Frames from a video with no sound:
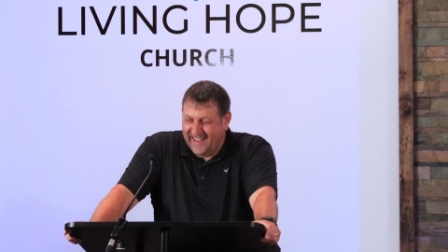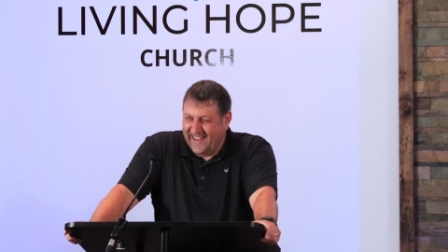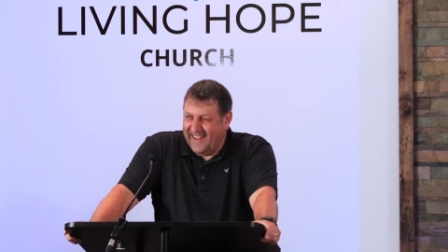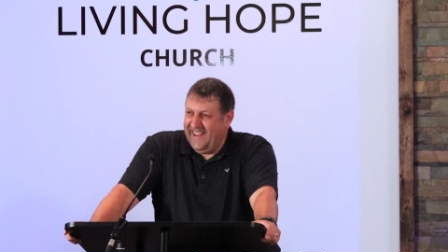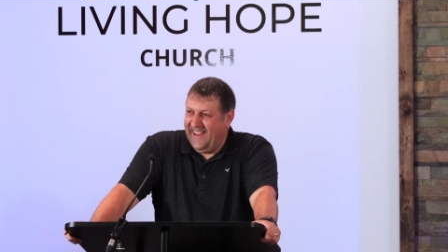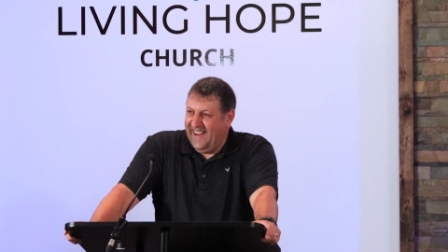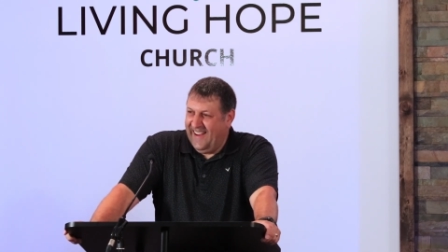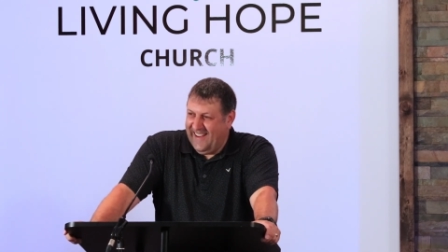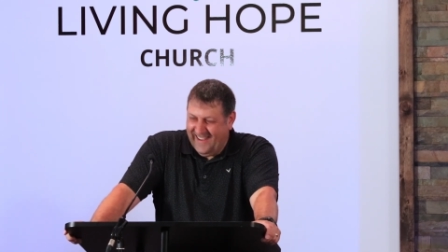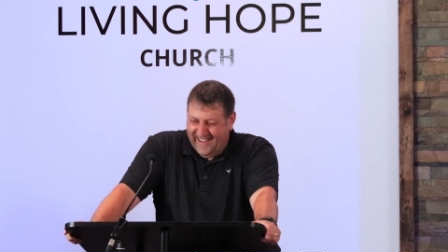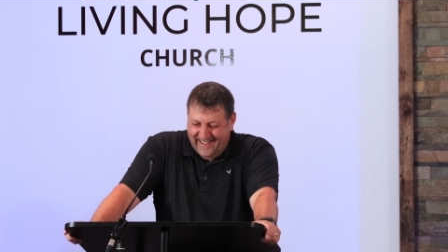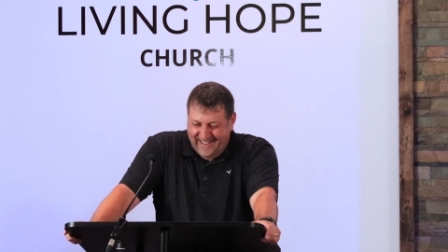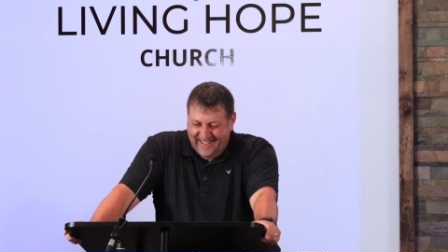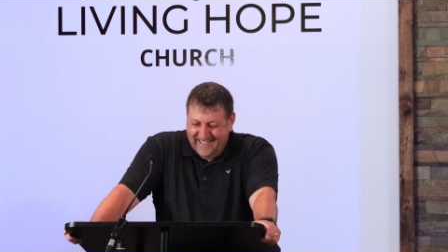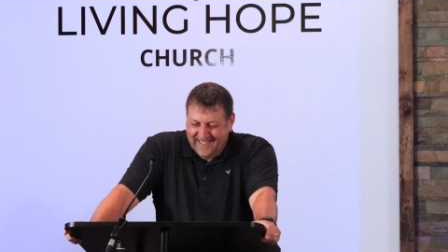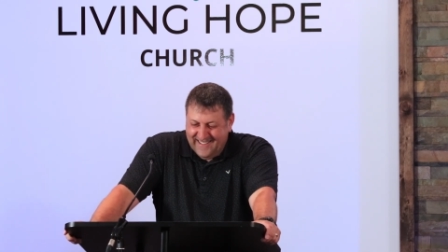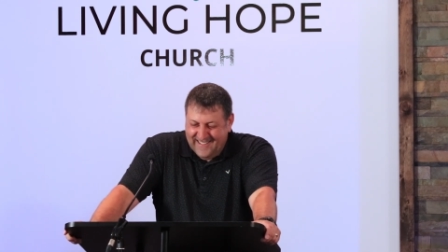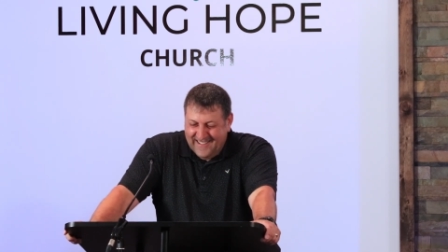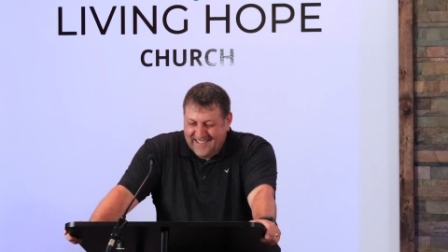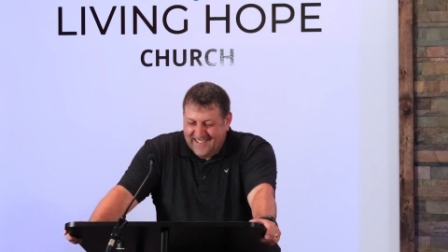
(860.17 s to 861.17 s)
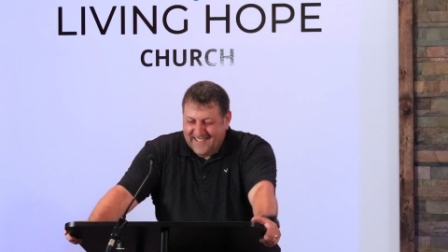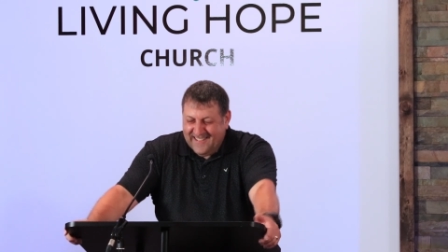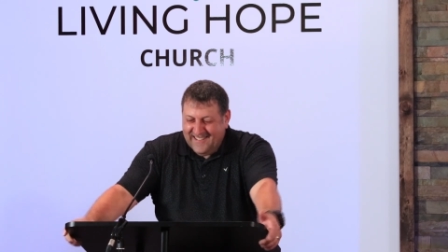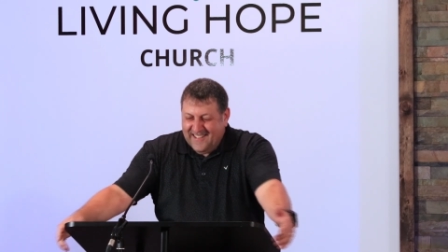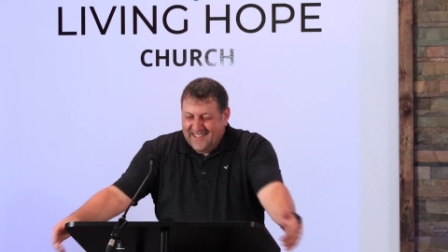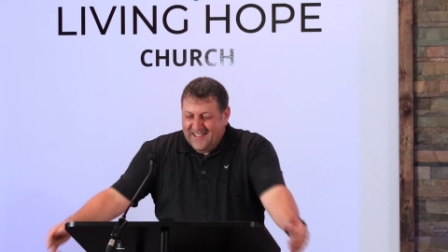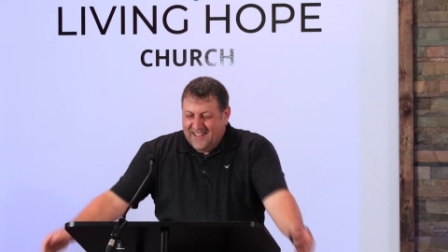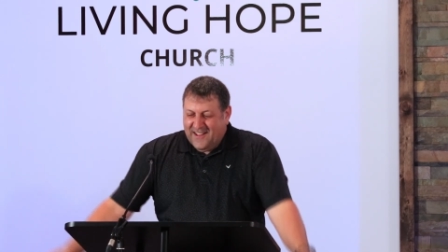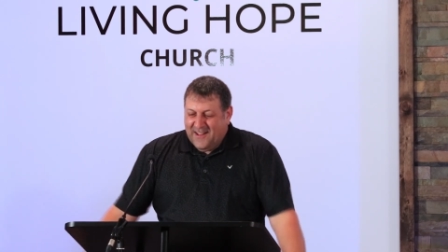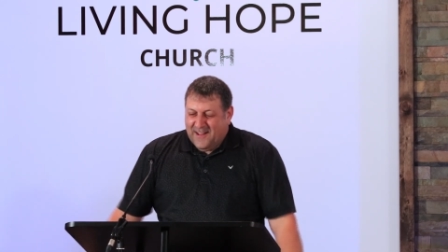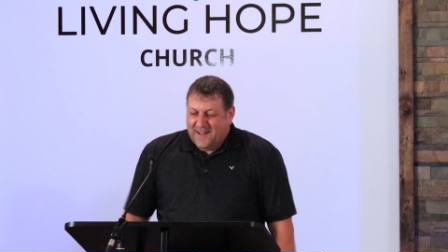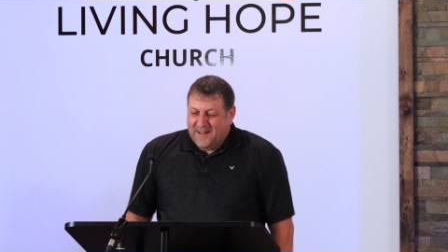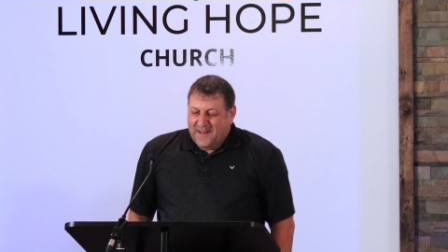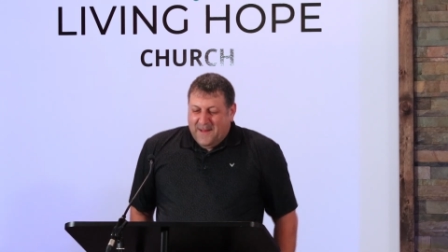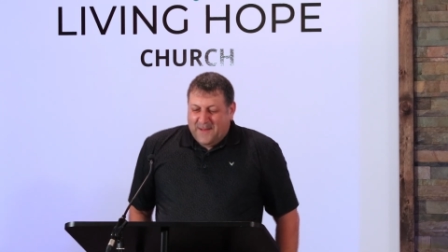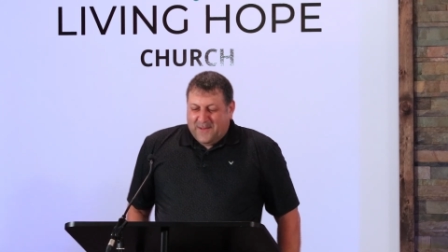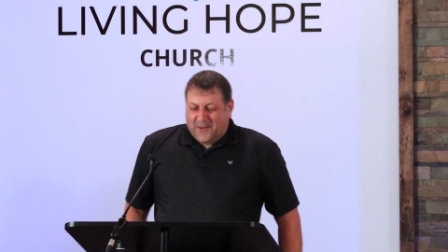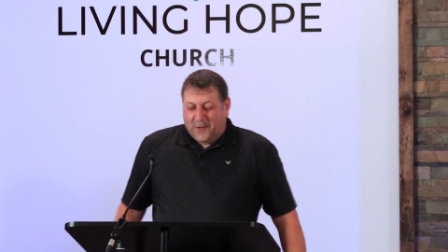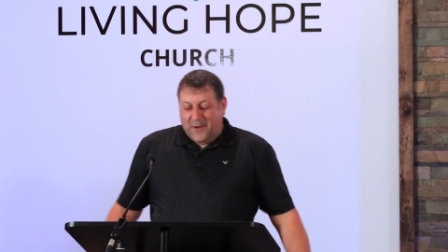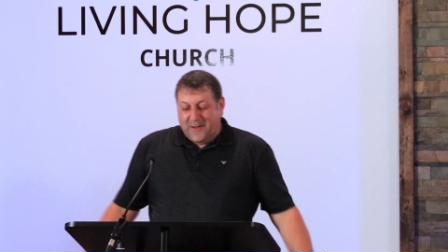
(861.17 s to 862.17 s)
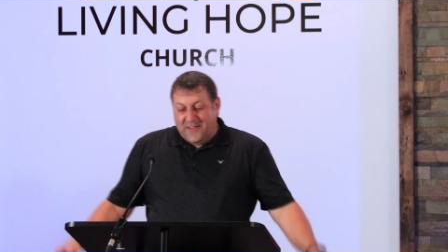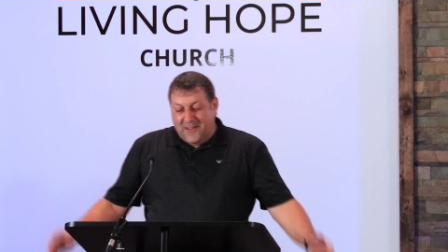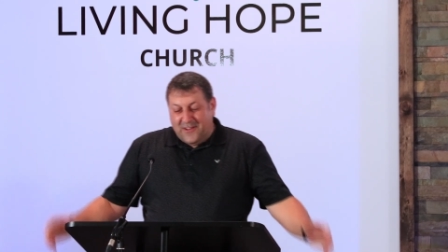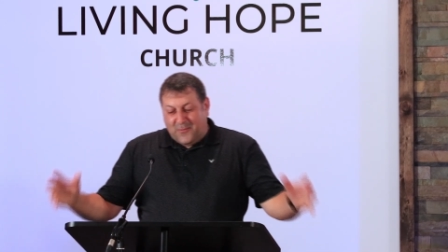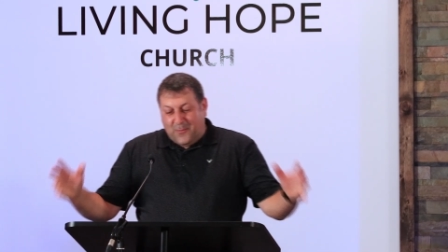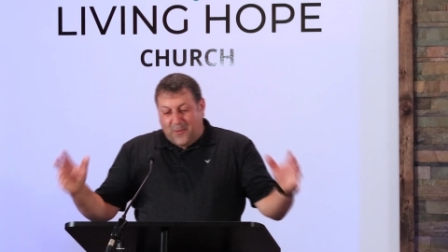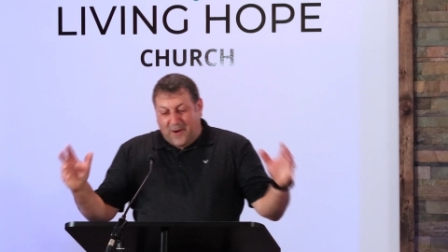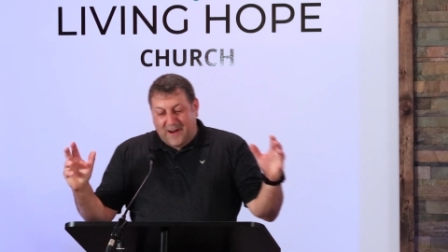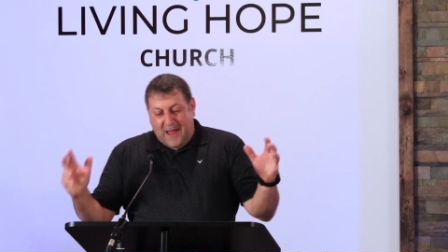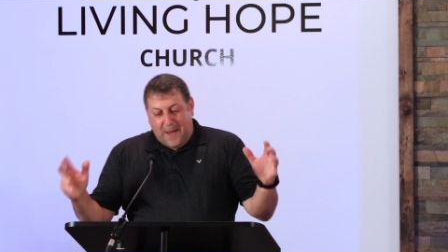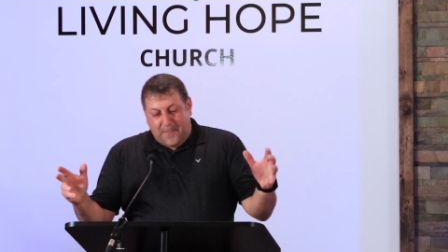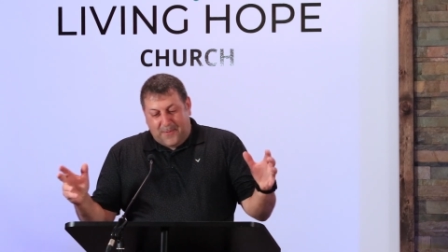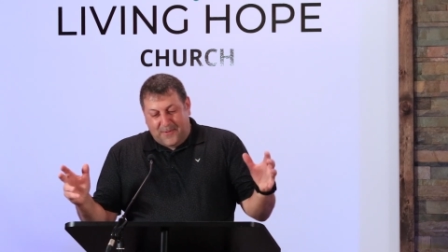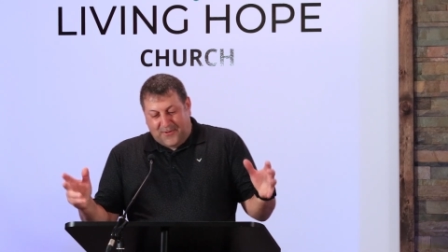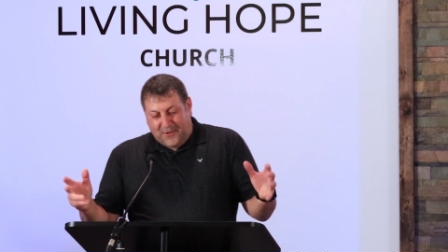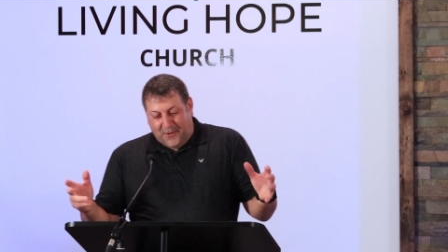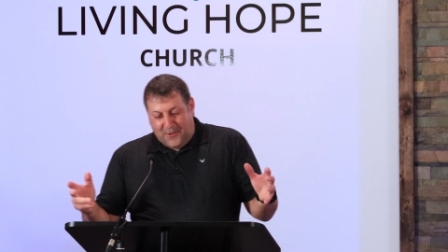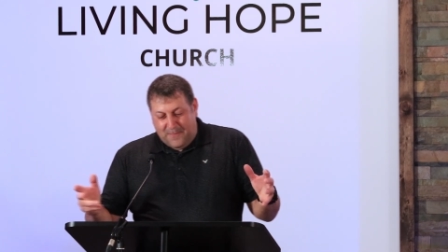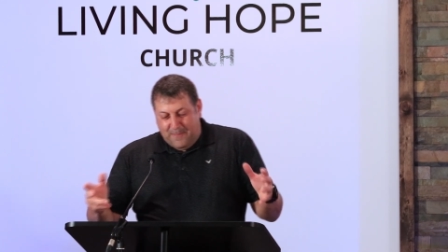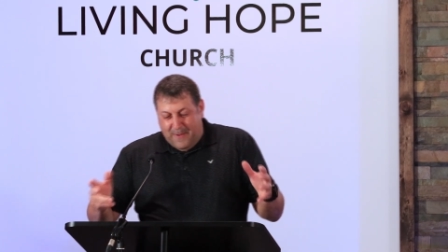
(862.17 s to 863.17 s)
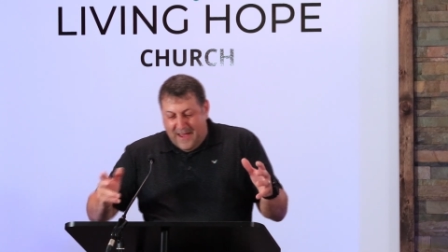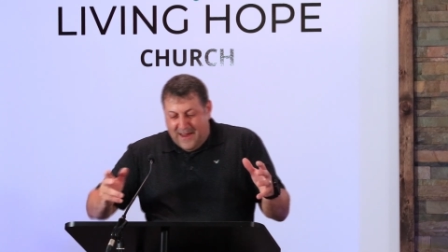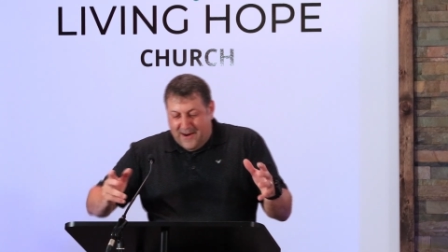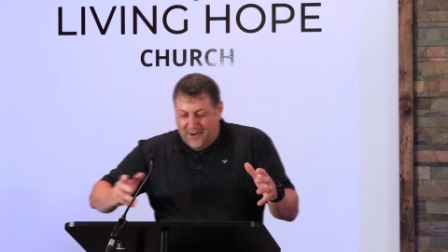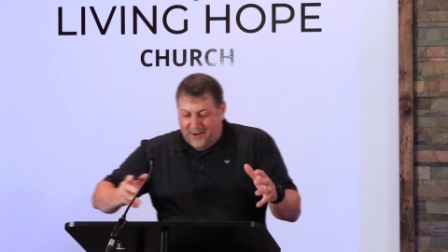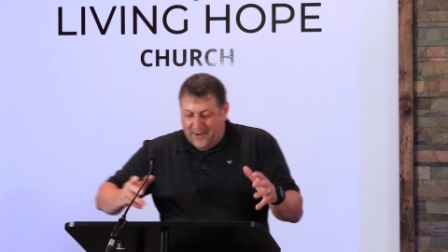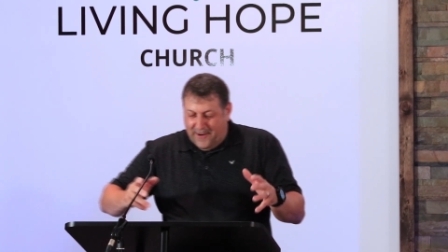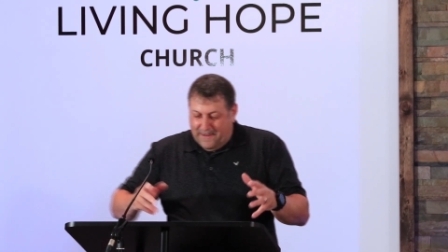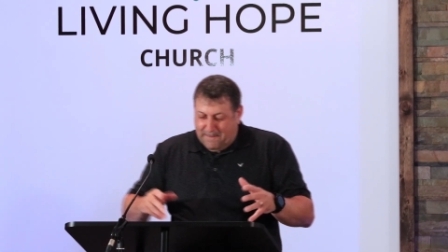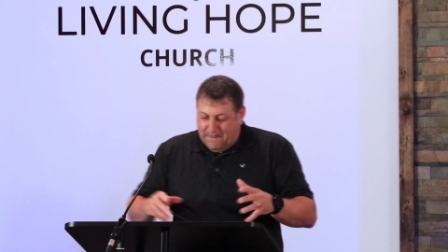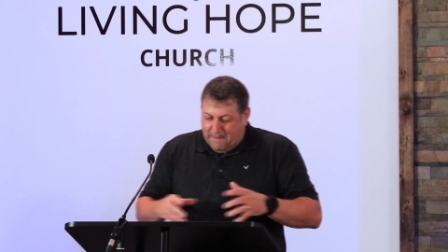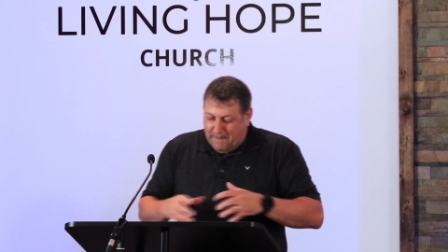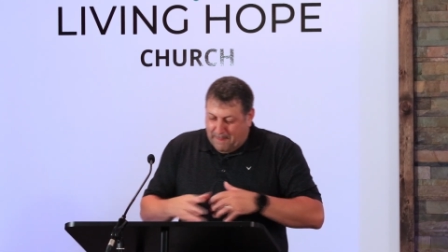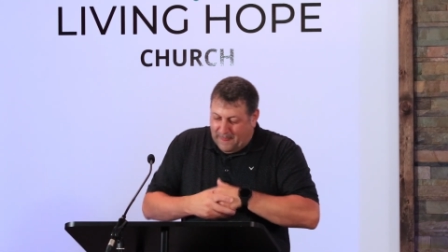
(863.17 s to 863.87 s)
yeah. So in this one episode, Ben Hur,